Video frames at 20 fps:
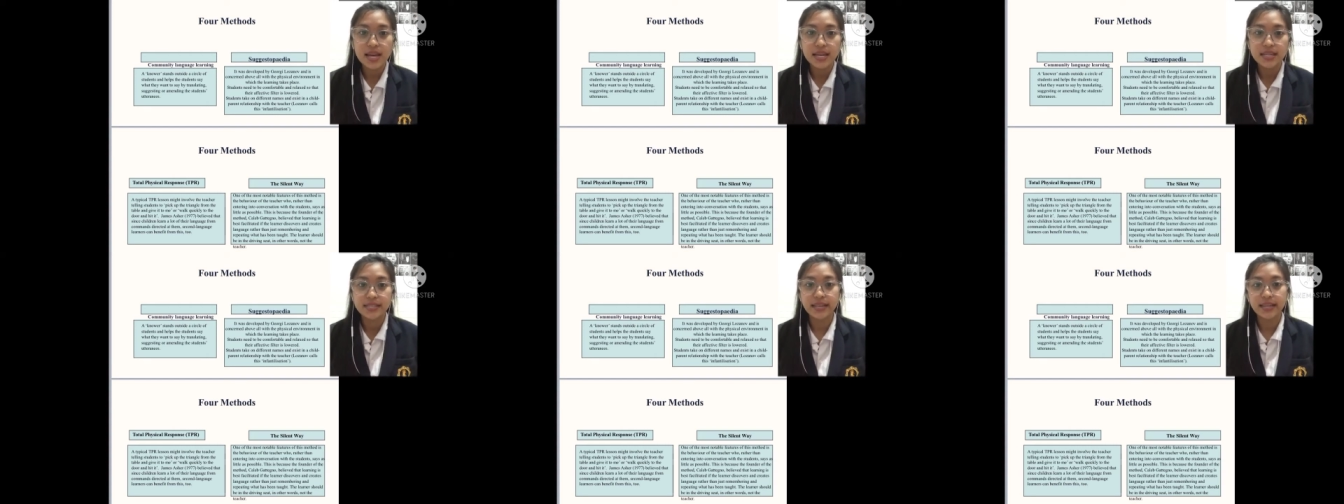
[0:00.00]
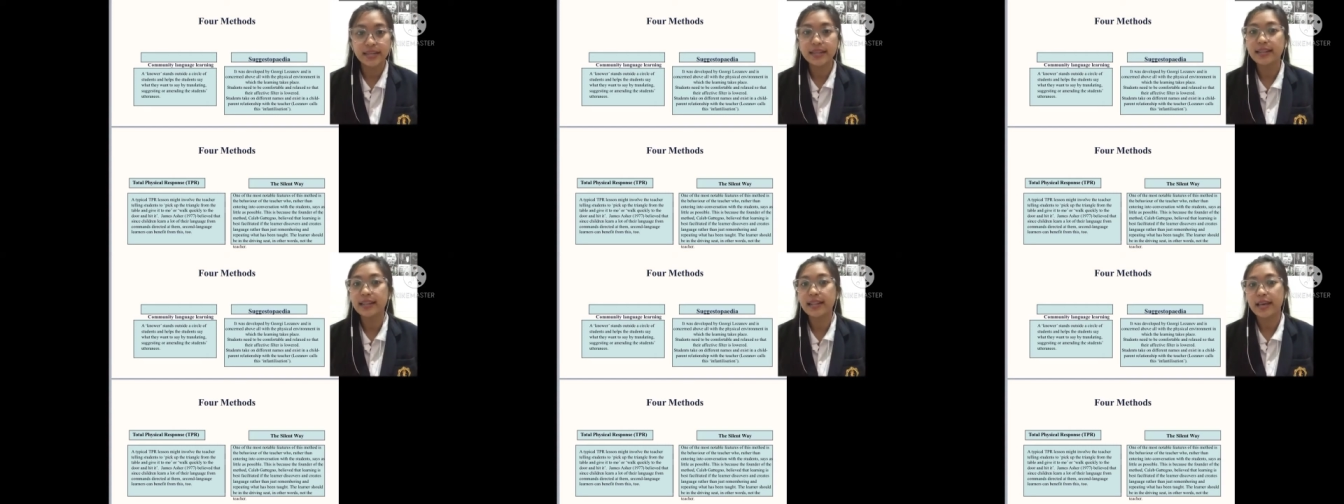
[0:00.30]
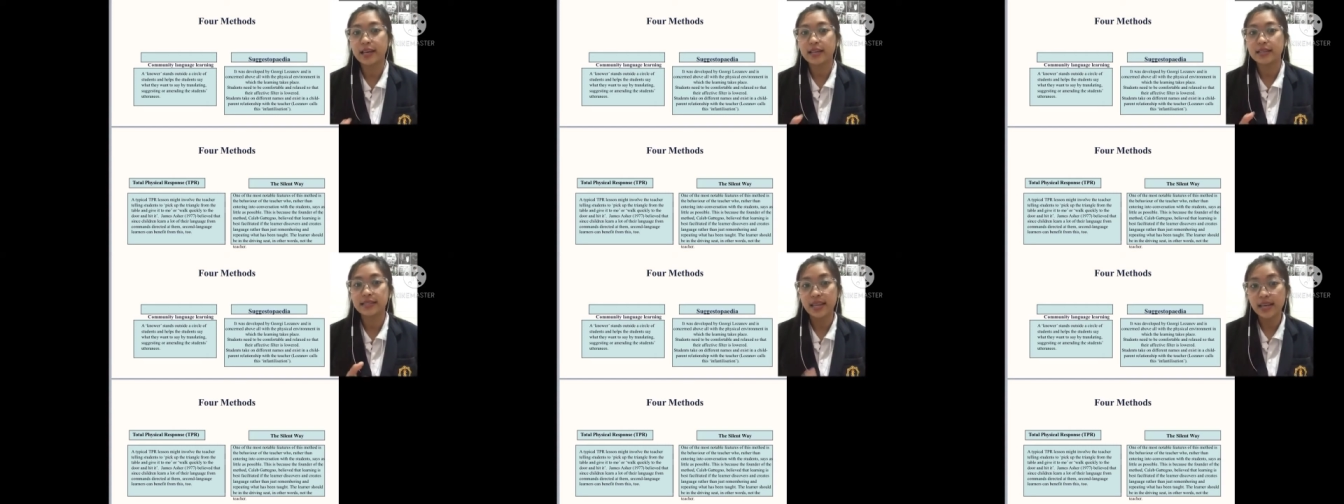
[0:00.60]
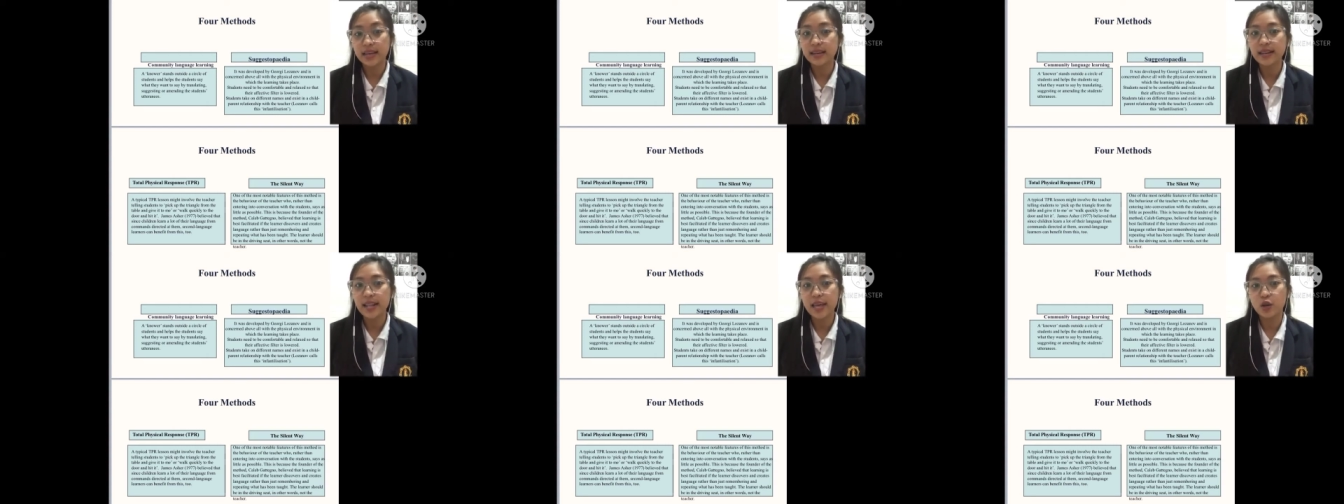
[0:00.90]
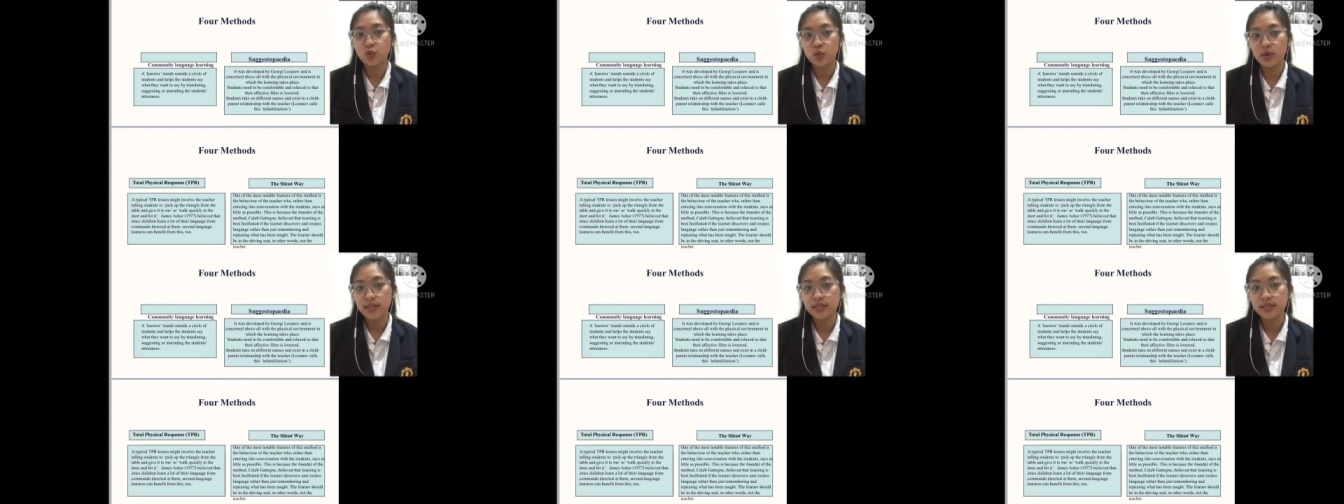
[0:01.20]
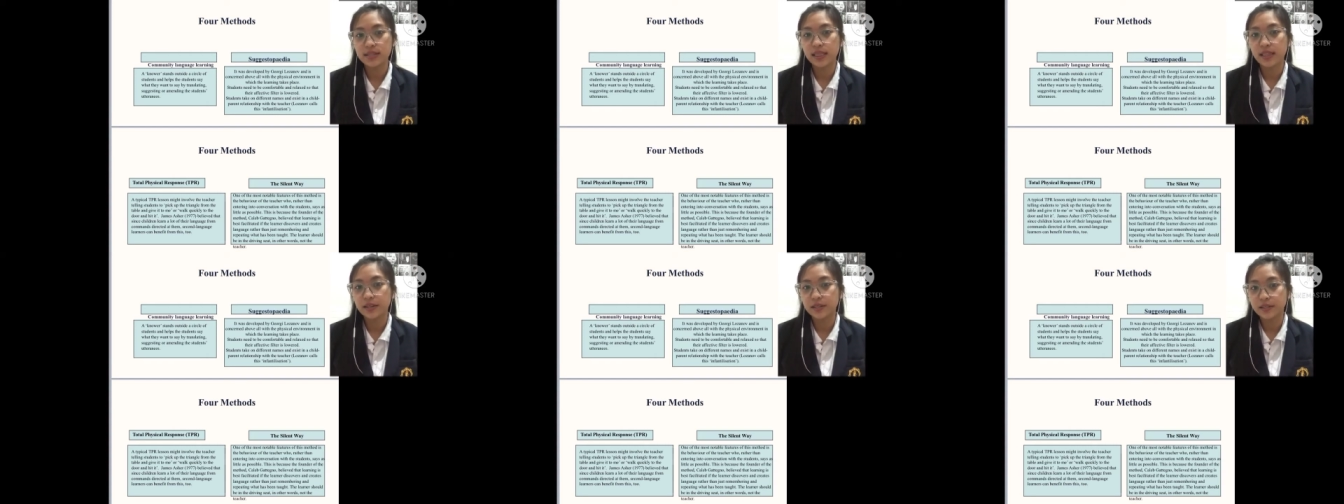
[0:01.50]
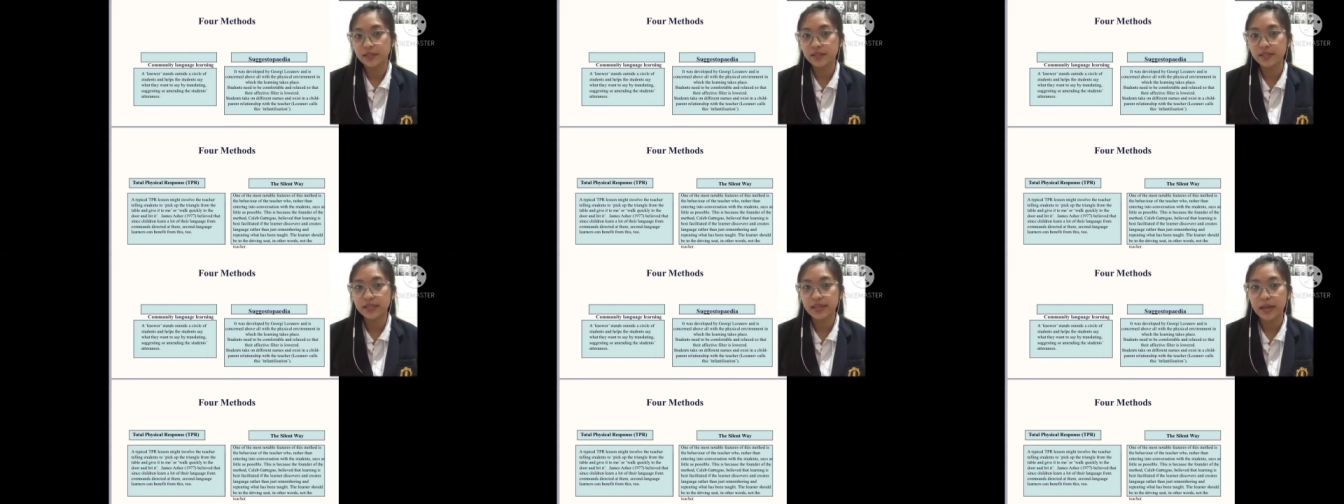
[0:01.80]
second language
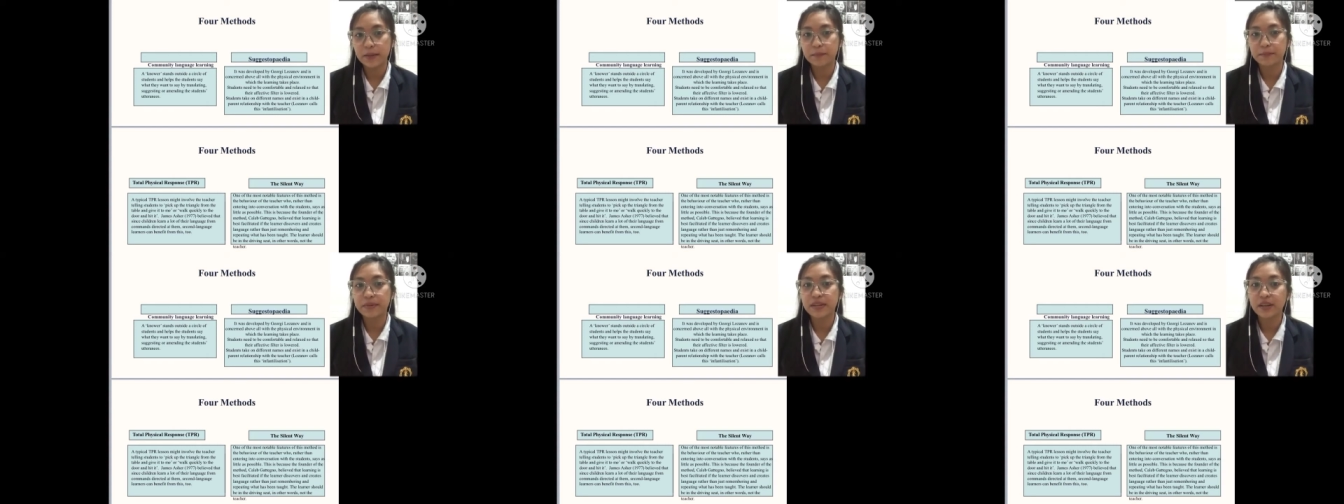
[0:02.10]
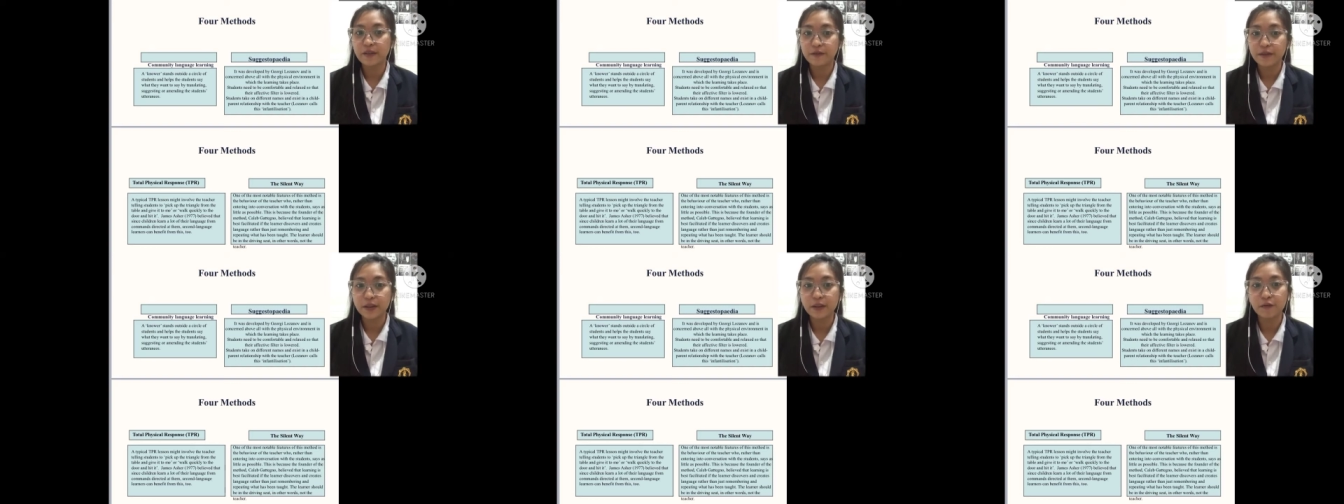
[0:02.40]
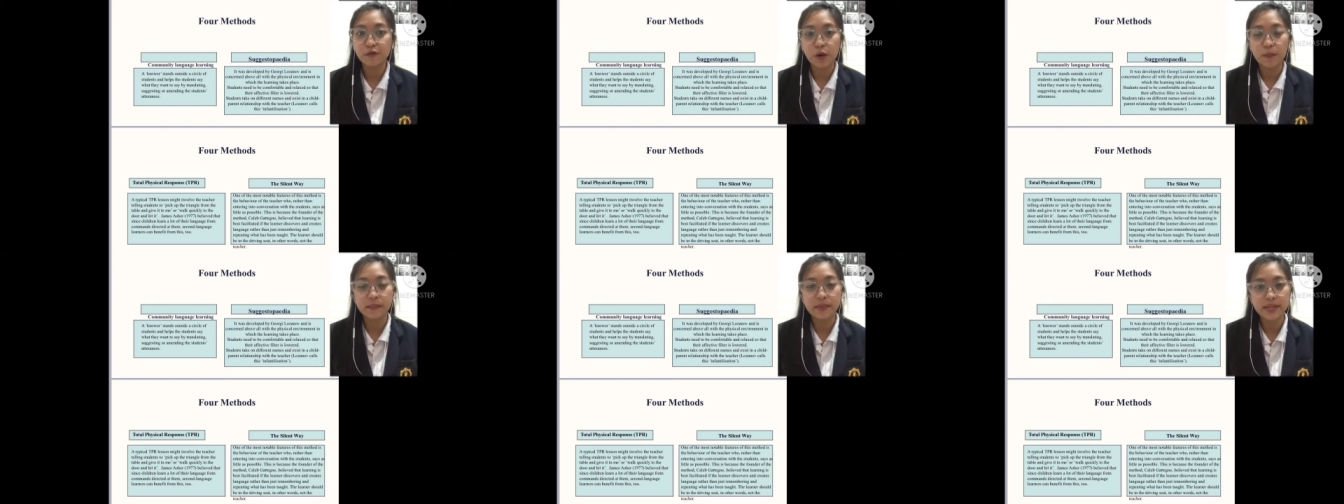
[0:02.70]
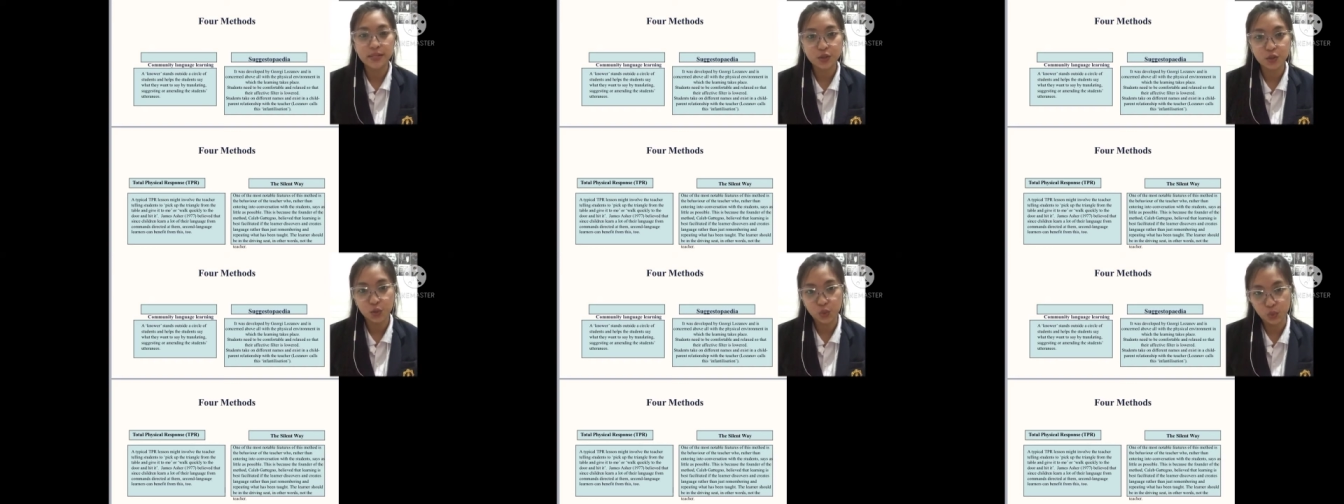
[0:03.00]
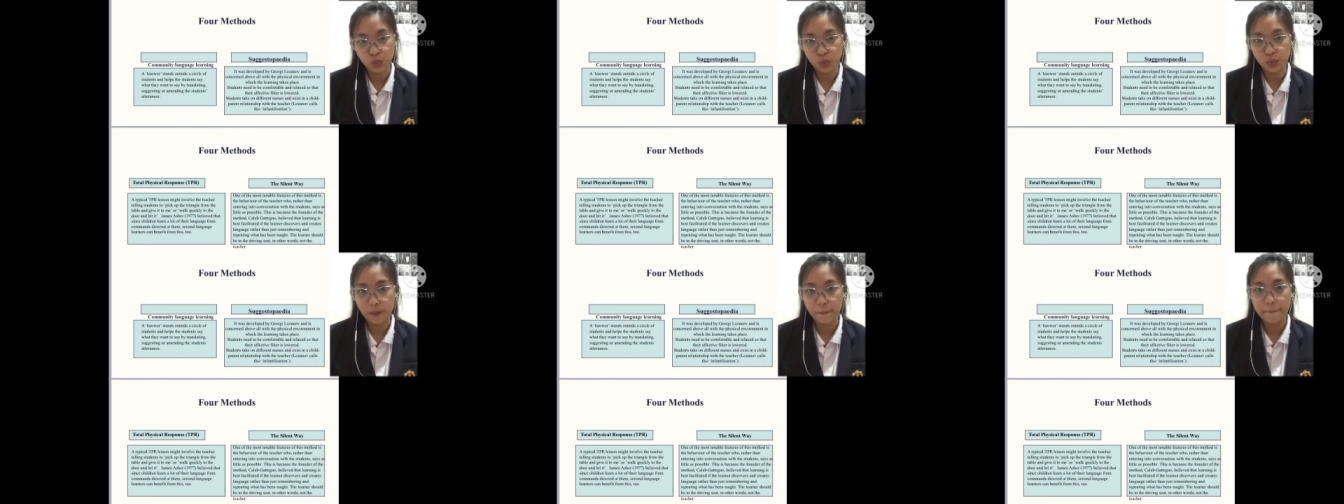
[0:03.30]
learner can benefit from this too.